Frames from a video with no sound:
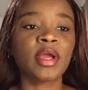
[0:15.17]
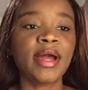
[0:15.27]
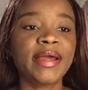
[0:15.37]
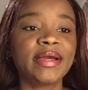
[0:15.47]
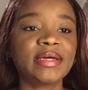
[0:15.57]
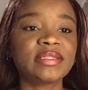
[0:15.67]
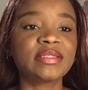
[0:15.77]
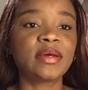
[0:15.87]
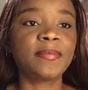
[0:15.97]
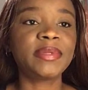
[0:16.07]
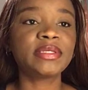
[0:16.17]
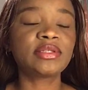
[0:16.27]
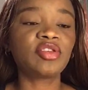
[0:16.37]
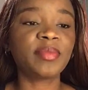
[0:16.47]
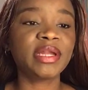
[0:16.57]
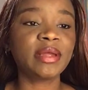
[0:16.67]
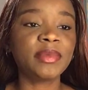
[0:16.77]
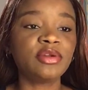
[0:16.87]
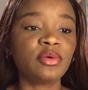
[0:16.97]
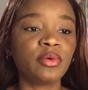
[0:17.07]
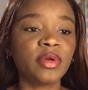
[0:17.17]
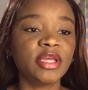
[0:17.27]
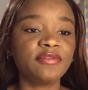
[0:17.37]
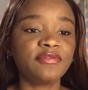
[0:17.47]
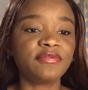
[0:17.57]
Hi guys, please comment, let me know if